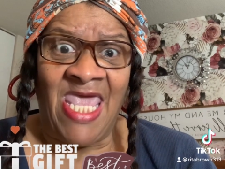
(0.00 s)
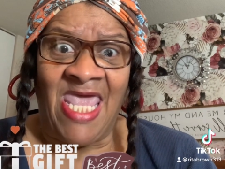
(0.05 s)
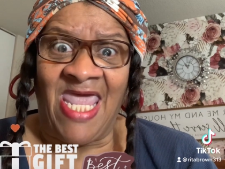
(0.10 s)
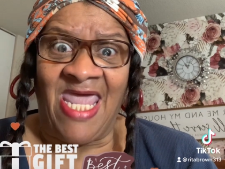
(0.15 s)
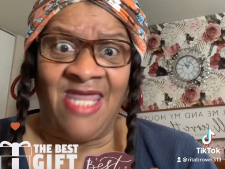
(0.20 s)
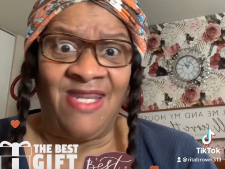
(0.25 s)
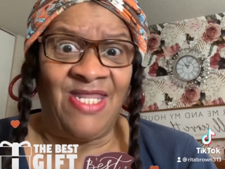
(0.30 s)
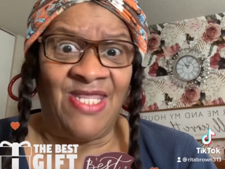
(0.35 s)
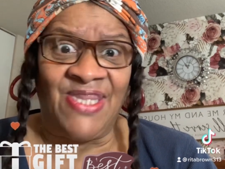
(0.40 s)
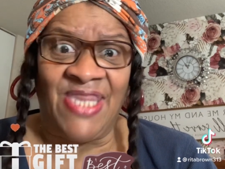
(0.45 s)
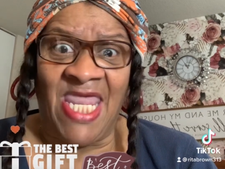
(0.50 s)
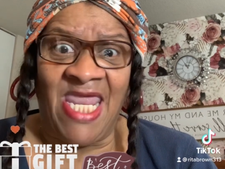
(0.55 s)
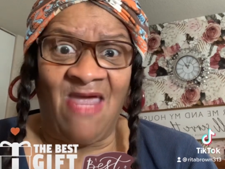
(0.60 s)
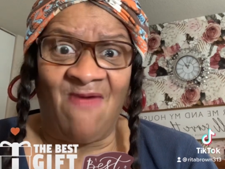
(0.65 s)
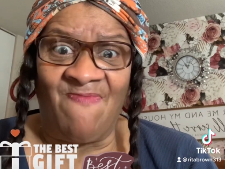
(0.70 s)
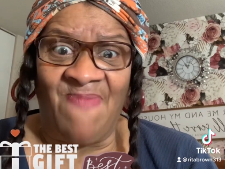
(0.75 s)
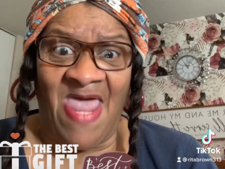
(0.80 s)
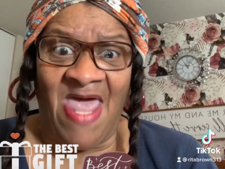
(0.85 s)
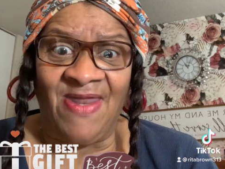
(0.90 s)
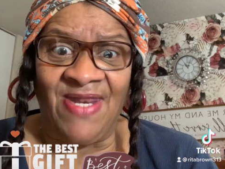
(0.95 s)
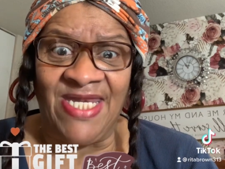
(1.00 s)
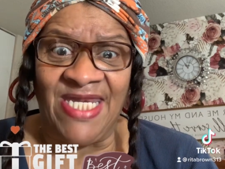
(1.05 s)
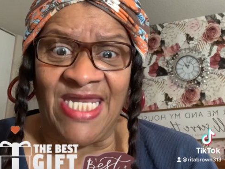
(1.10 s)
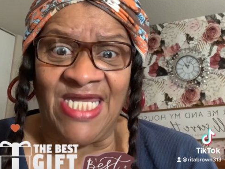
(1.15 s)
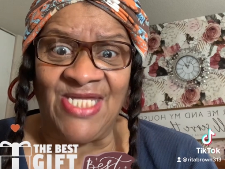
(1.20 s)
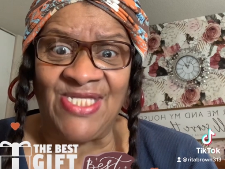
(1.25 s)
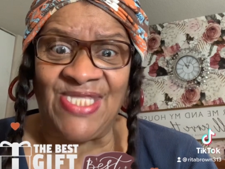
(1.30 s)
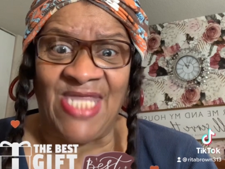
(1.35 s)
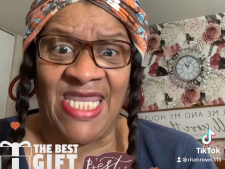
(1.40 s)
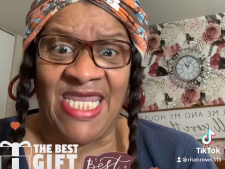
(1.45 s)
And the thing about it
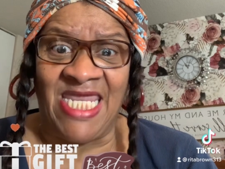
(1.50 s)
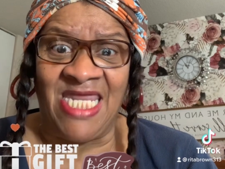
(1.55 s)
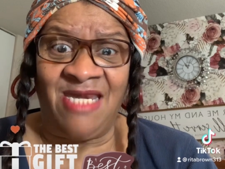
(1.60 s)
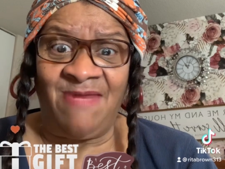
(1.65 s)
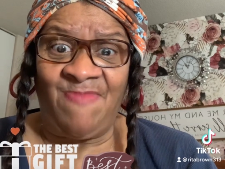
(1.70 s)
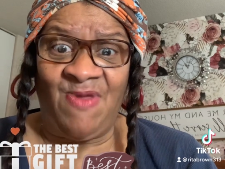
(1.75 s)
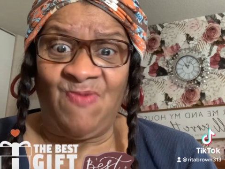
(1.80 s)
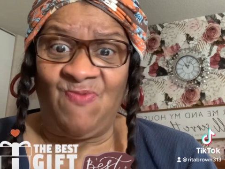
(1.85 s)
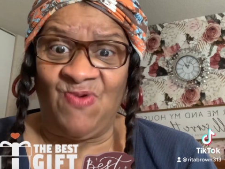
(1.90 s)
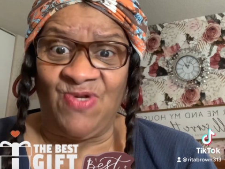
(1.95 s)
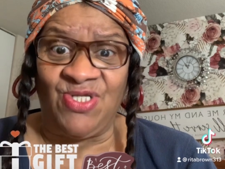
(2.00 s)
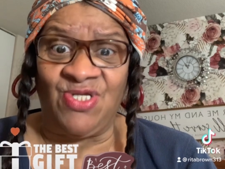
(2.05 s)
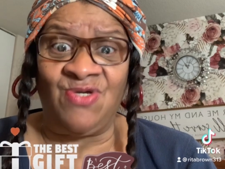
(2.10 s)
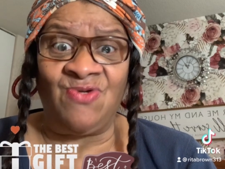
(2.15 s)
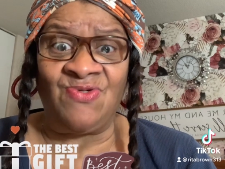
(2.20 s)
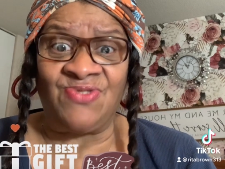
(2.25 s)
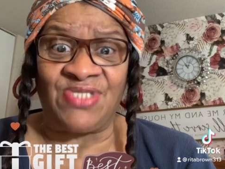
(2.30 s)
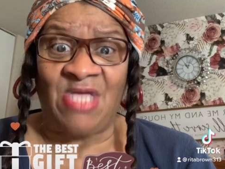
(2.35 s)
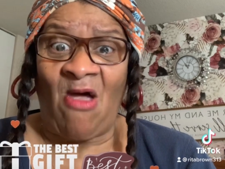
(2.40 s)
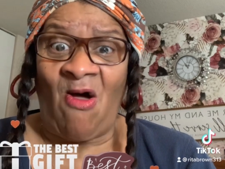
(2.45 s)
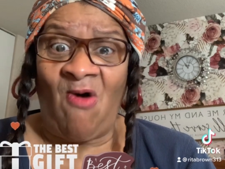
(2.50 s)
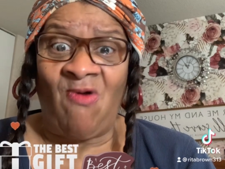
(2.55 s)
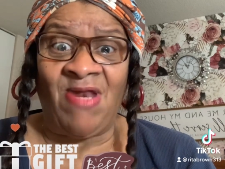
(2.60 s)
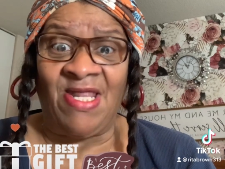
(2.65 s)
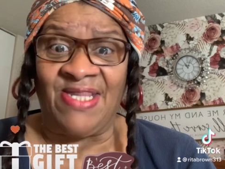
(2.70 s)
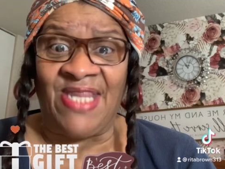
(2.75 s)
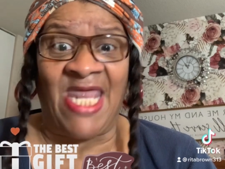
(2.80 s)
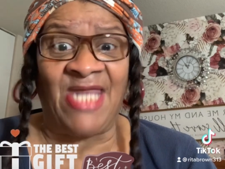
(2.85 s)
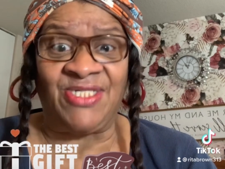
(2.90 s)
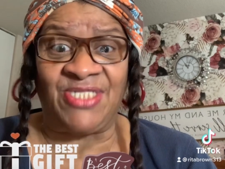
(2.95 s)
is the enemy will use all
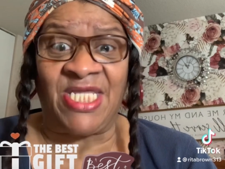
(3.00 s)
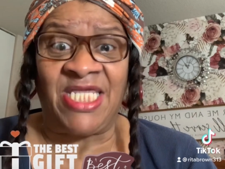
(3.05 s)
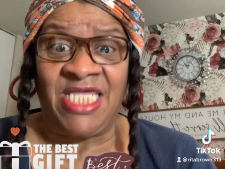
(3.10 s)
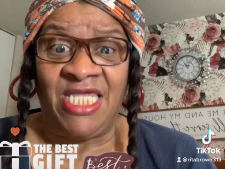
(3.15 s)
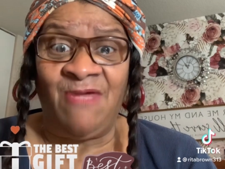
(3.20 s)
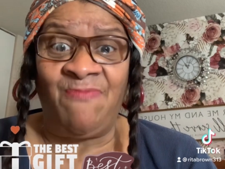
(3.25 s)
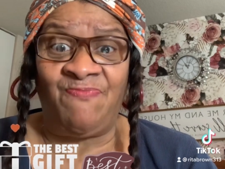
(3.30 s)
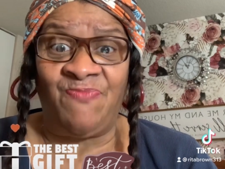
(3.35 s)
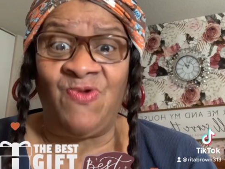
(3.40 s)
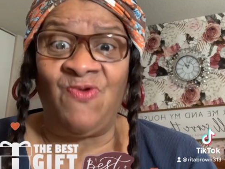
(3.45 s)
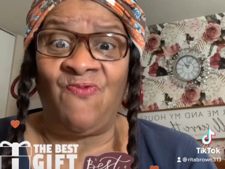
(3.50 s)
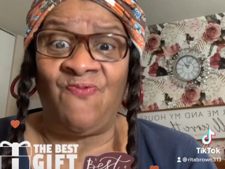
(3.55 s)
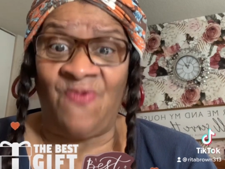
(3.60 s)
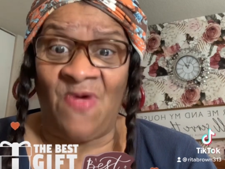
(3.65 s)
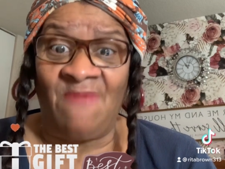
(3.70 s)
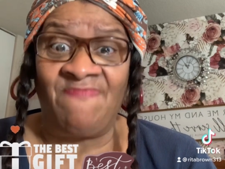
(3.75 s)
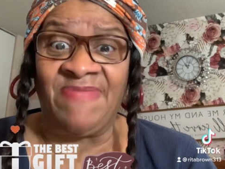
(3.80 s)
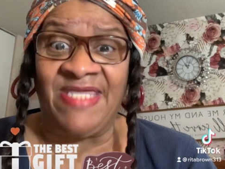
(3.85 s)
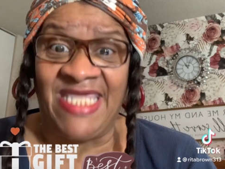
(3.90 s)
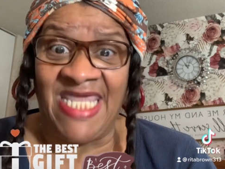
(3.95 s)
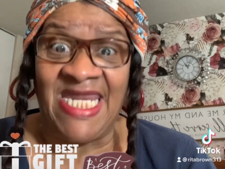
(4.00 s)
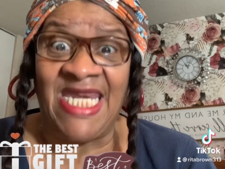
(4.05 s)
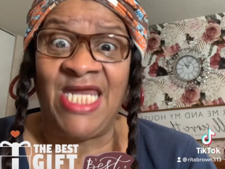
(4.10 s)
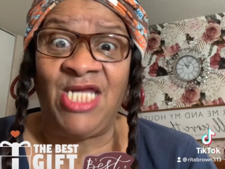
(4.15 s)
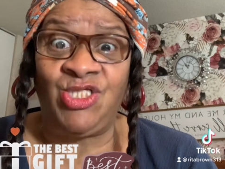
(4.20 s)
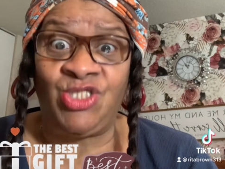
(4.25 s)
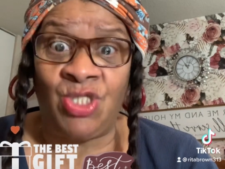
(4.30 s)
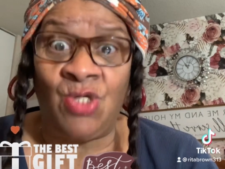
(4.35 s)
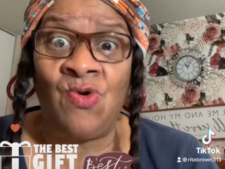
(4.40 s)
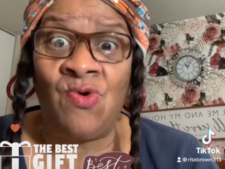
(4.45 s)
of that to keep you from
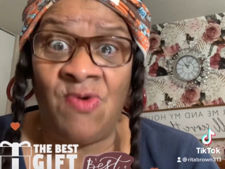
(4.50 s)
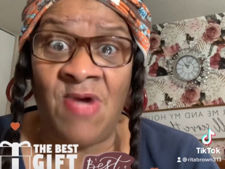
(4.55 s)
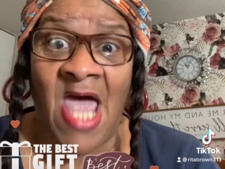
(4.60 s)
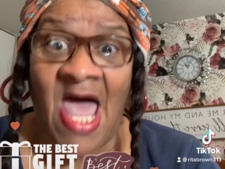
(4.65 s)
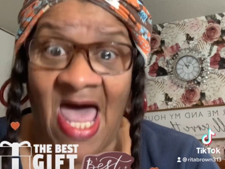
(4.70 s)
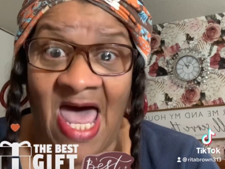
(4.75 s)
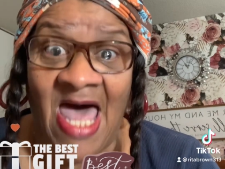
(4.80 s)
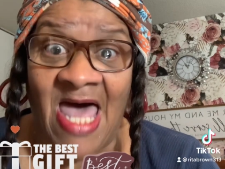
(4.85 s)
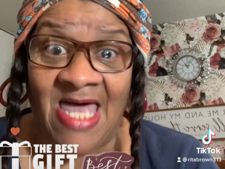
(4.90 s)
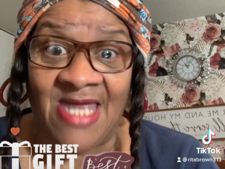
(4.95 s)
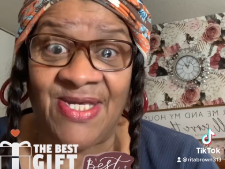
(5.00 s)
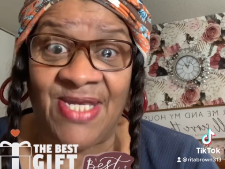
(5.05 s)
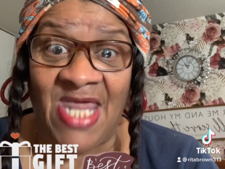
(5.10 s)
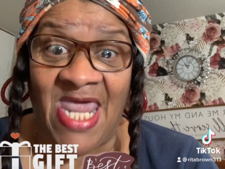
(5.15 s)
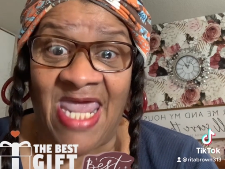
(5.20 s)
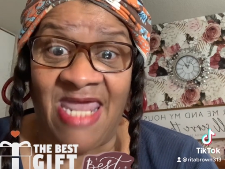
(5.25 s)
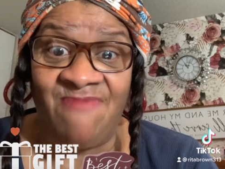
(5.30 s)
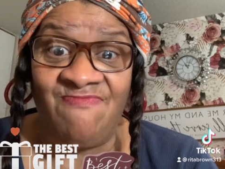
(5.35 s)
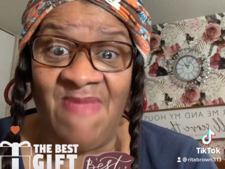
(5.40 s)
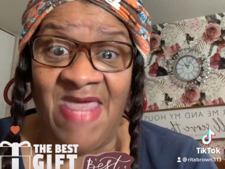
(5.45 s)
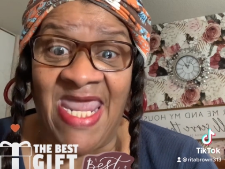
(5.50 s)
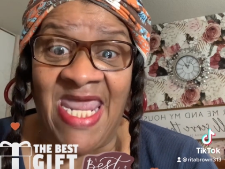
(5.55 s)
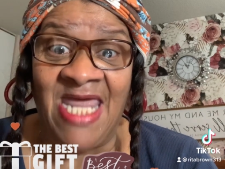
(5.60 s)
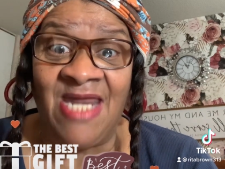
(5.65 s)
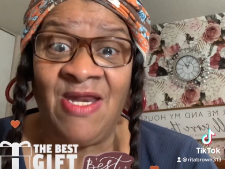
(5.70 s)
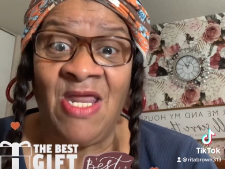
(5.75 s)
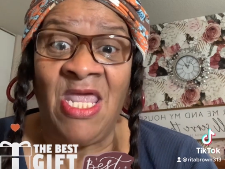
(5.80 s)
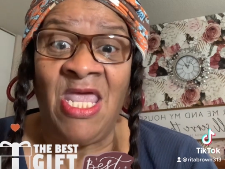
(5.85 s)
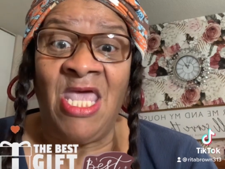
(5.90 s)
getting to God. Amen.